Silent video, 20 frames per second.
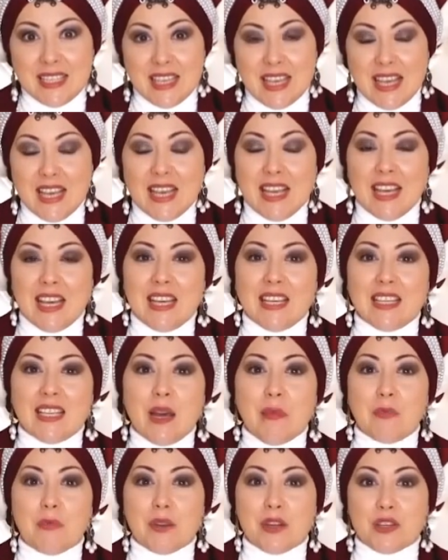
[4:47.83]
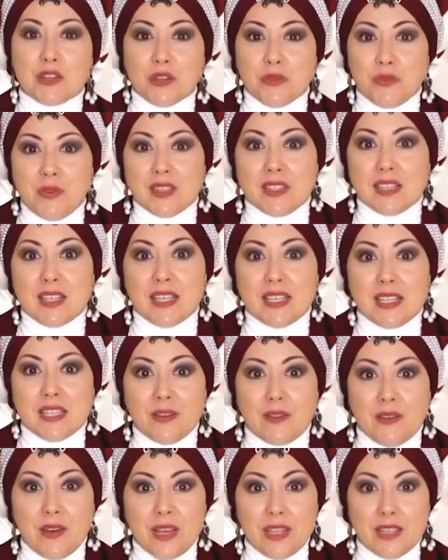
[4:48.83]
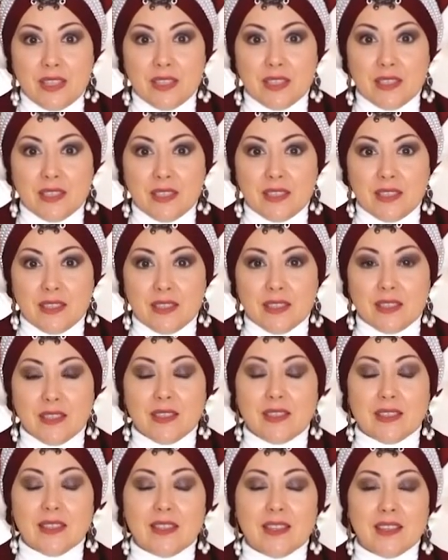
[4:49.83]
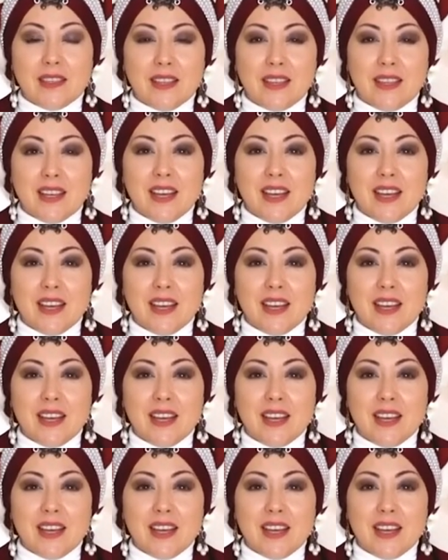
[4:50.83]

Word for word: and now I am asking you to draw your